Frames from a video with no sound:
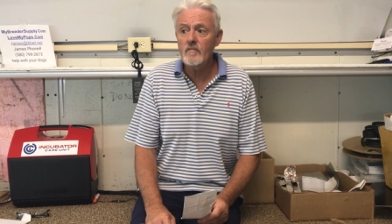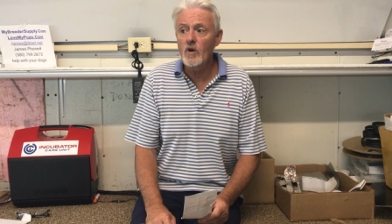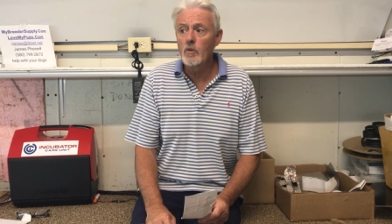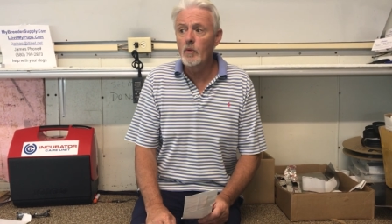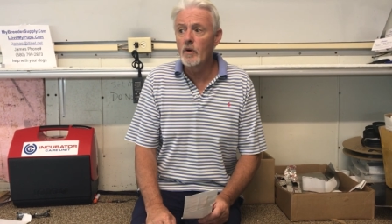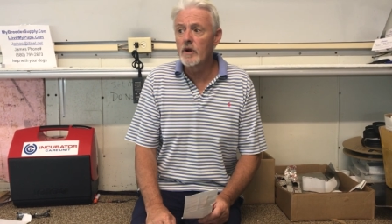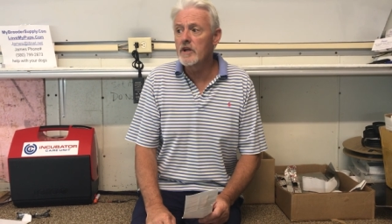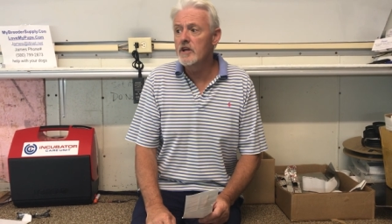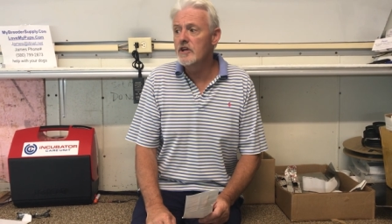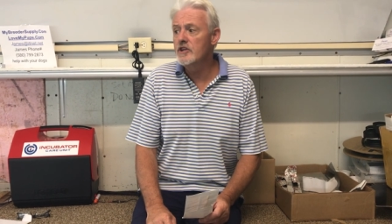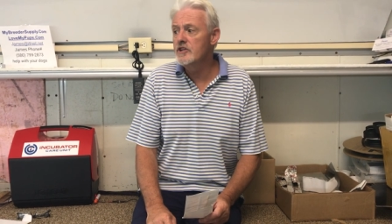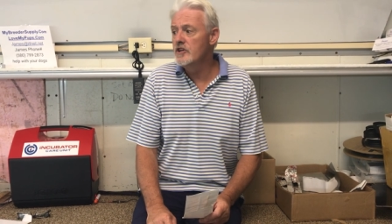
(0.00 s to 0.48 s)

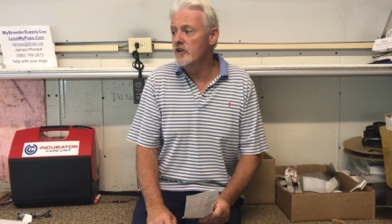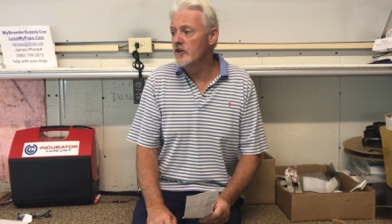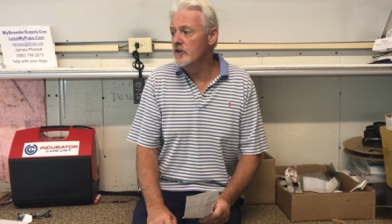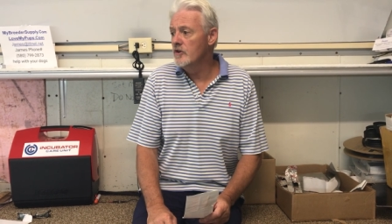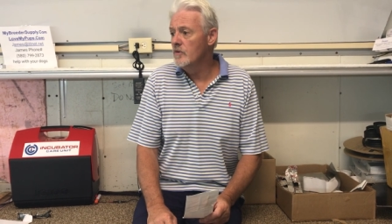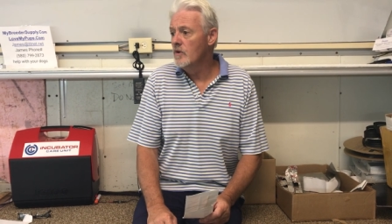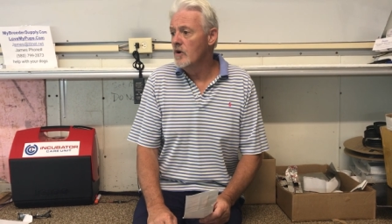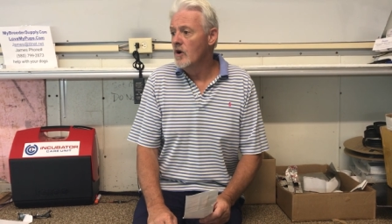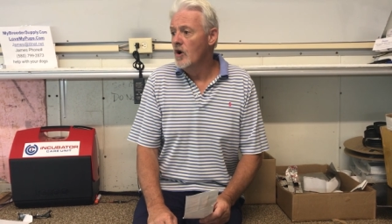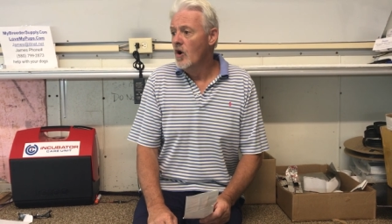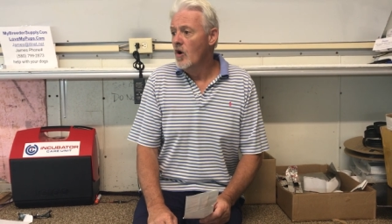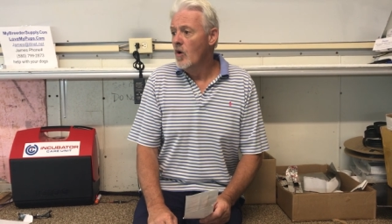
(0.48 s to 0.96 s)
what do you
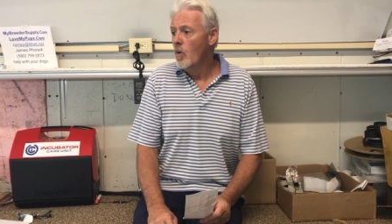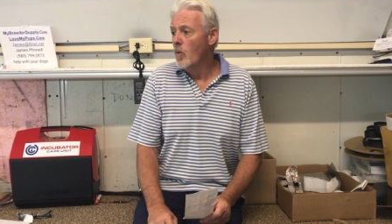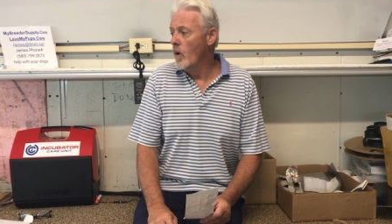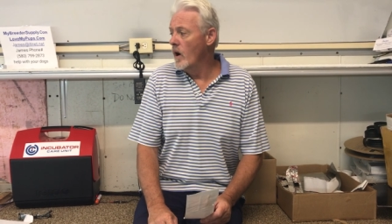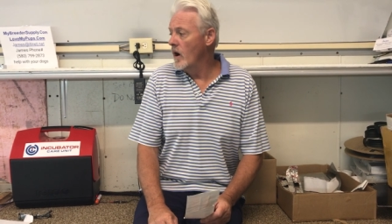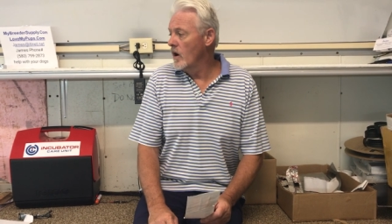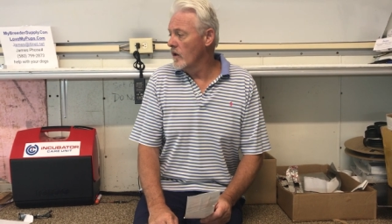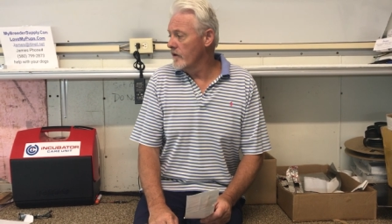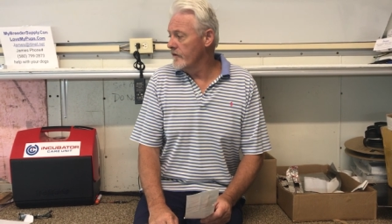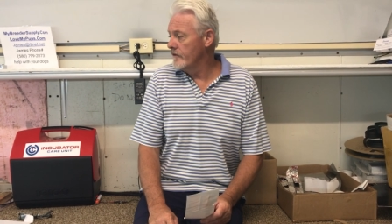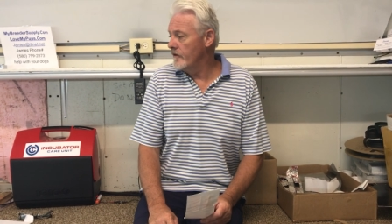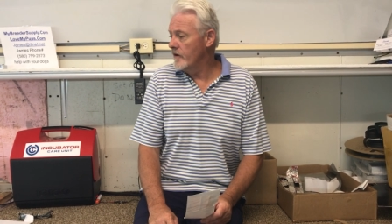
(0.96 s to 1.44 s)
do?
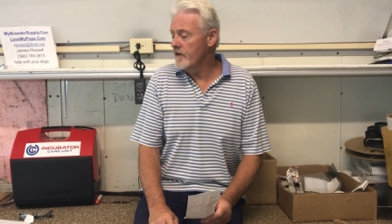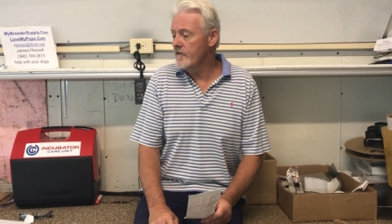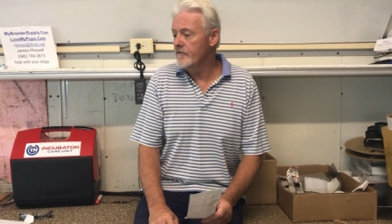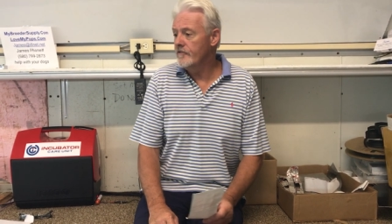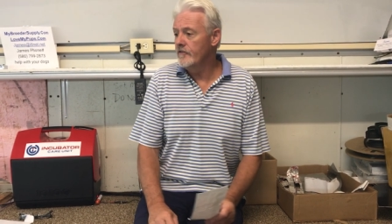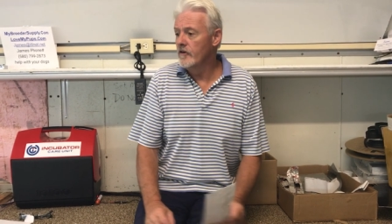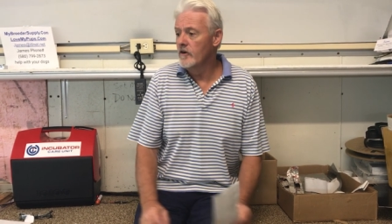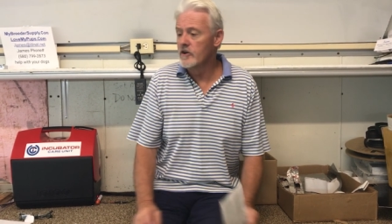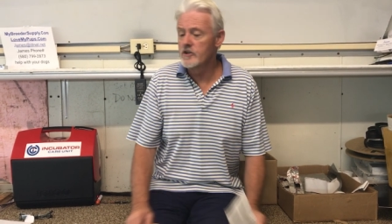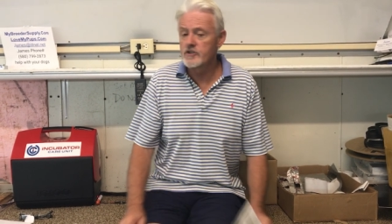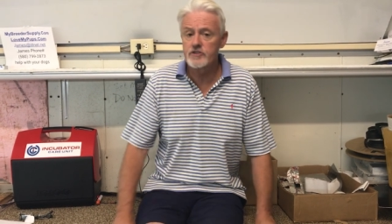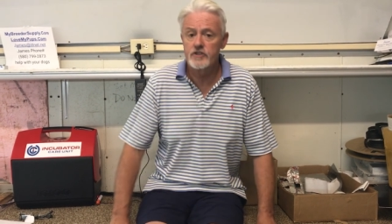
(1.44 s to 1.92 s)
Well, the very
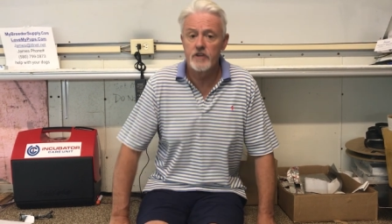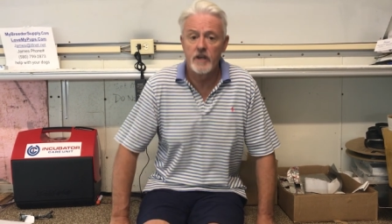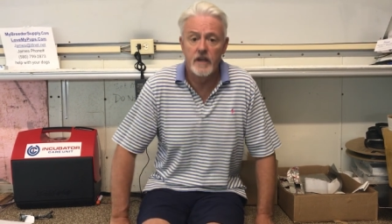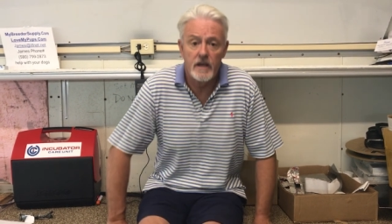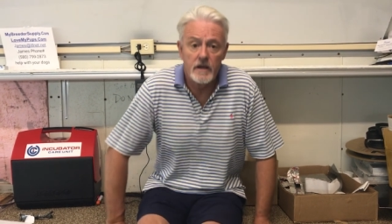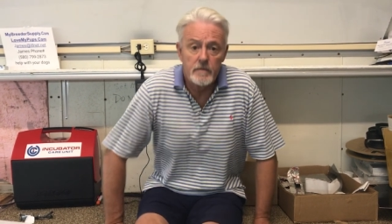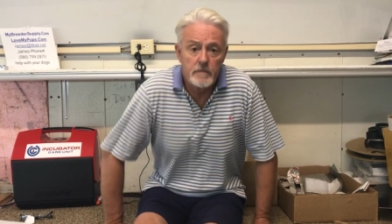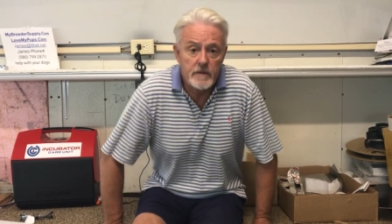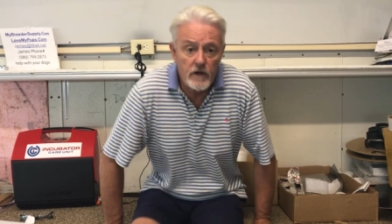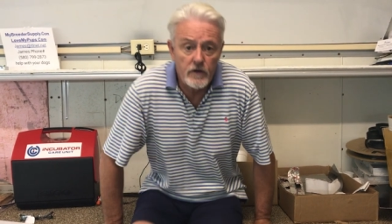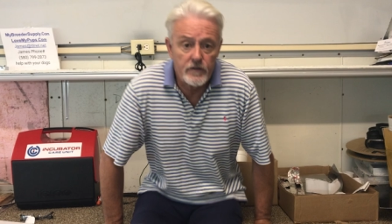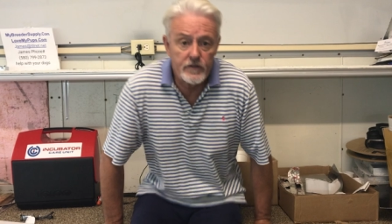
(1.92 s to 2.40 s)
first
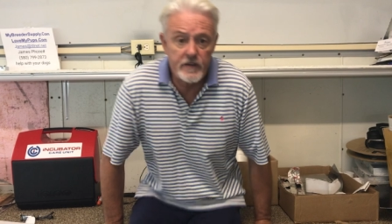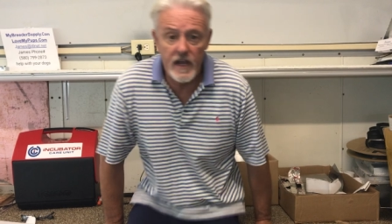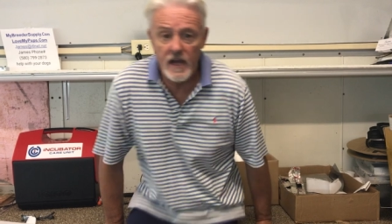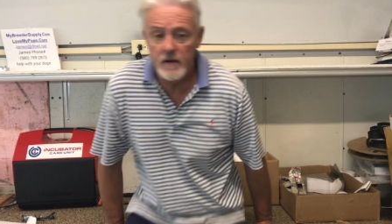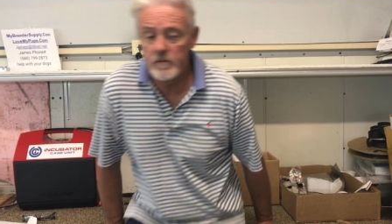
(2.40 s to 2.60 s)
thing, if we go off